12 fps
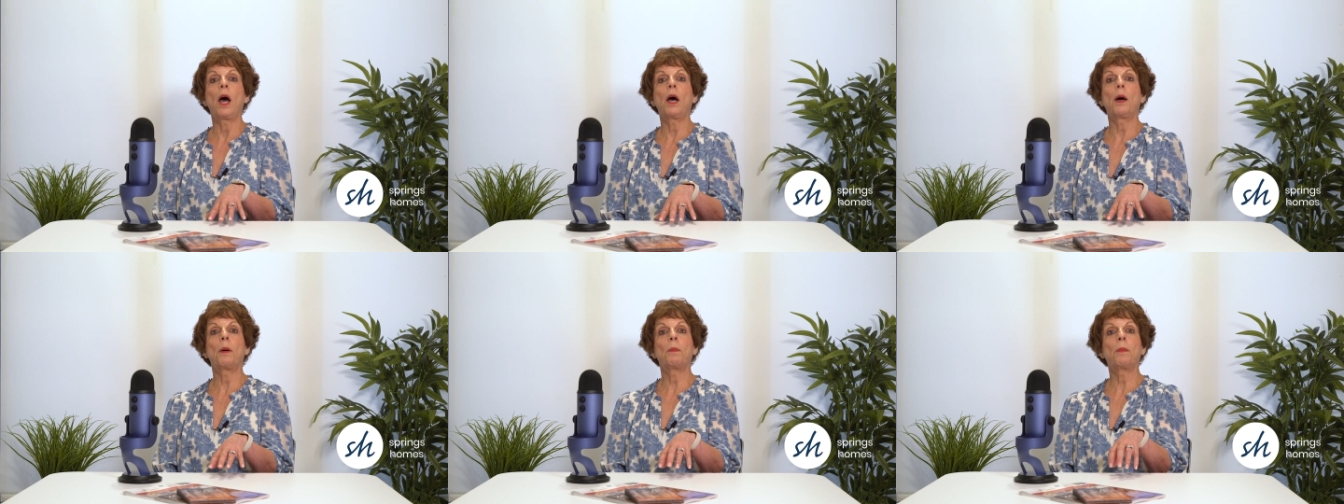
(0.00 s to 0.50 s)

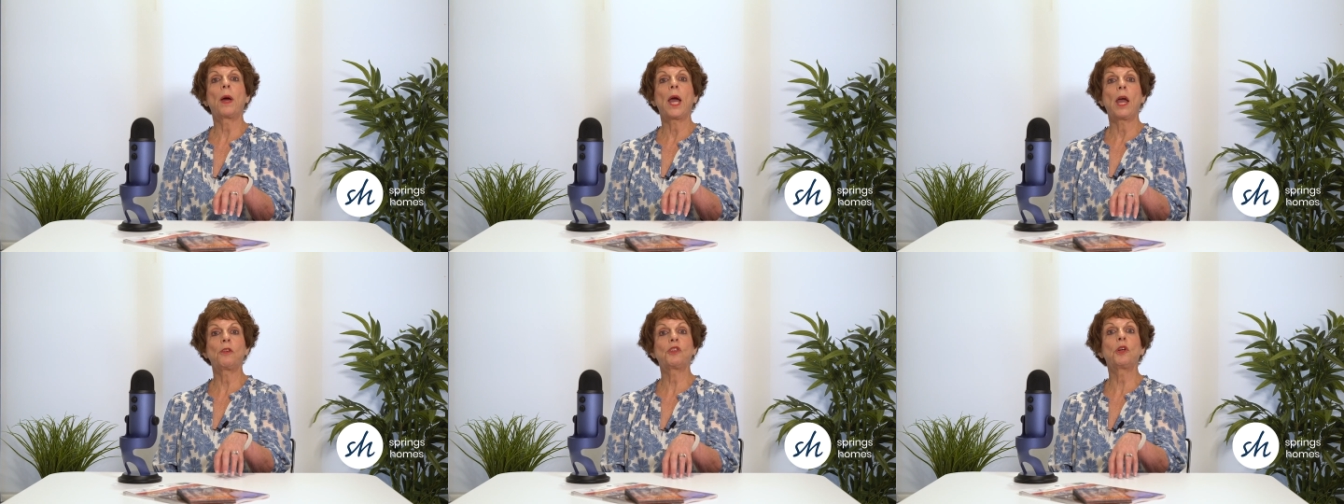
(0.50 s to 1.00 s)
um,
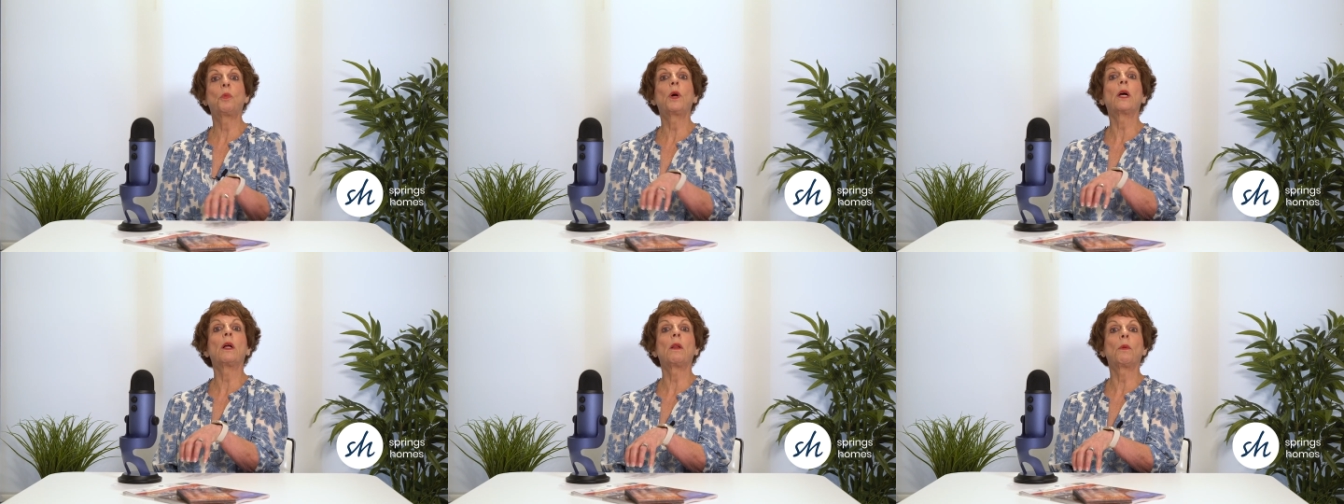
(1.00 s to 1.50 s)
as you
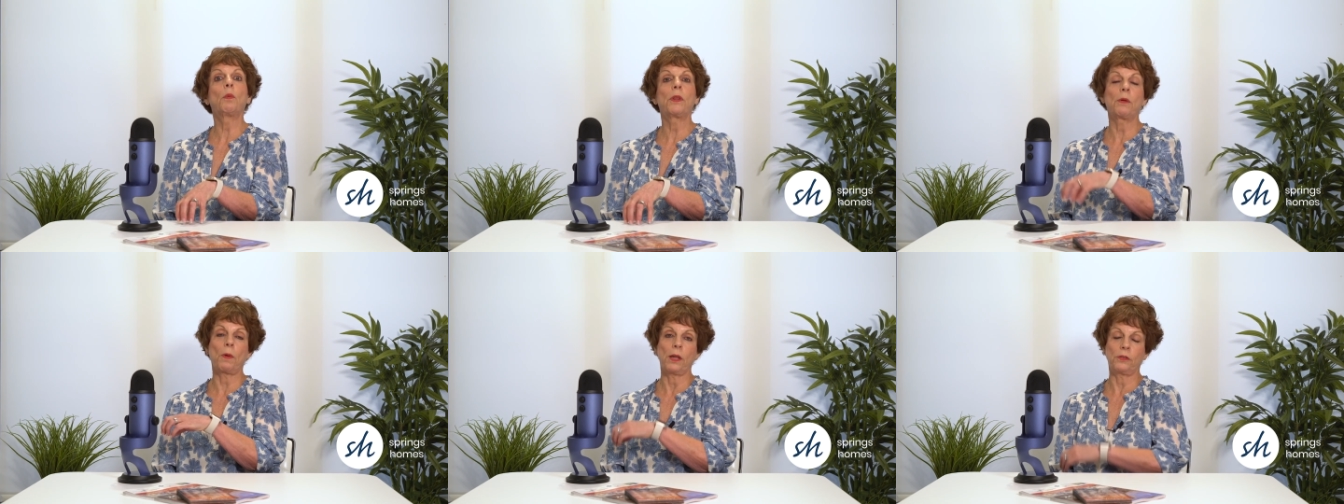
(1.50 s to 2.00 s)
will
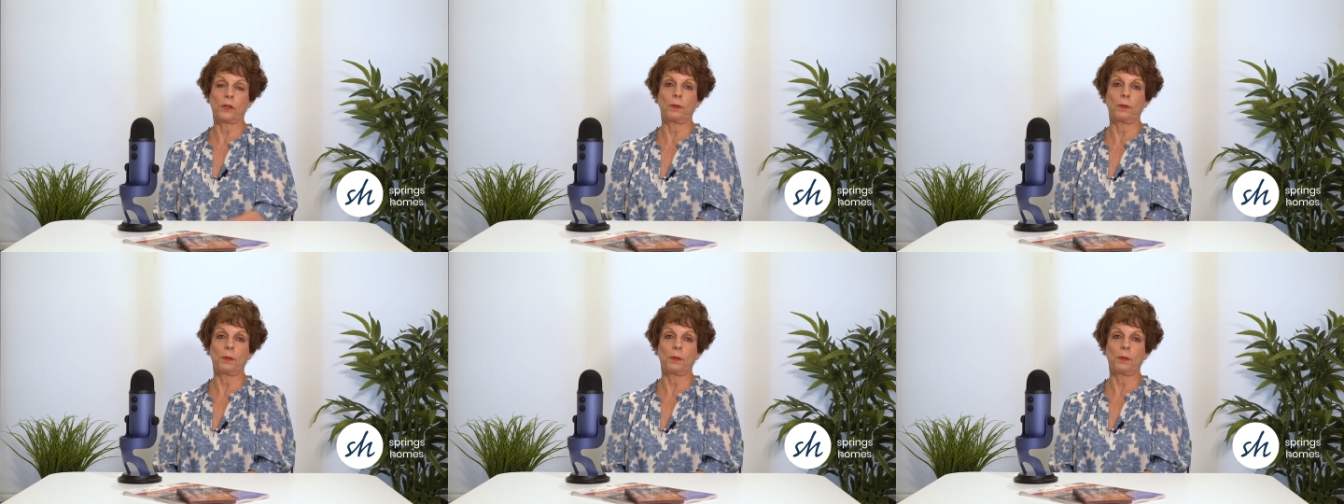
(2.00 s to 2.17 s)
when the rates